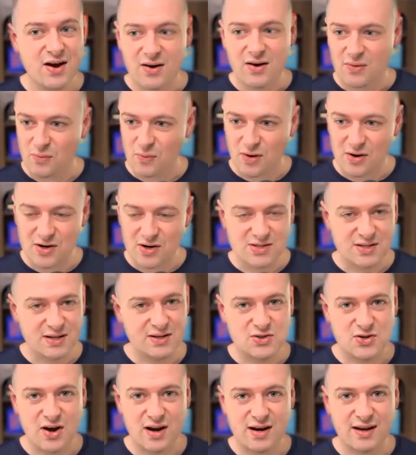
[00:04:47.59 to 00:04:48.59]
we're just going to
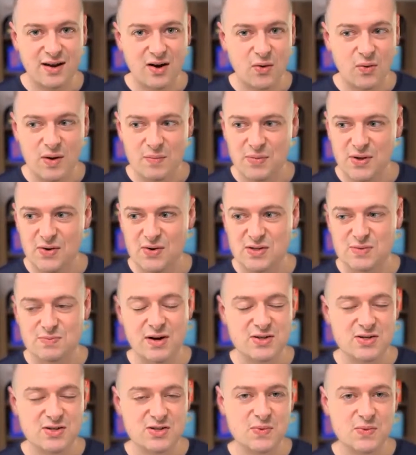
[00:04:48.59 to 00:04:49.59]
try to equip you as
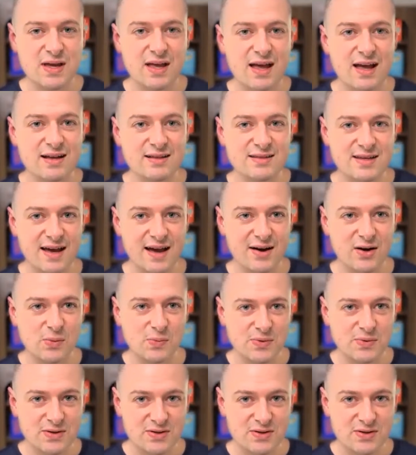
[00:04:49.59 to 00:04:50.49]
much as we can to help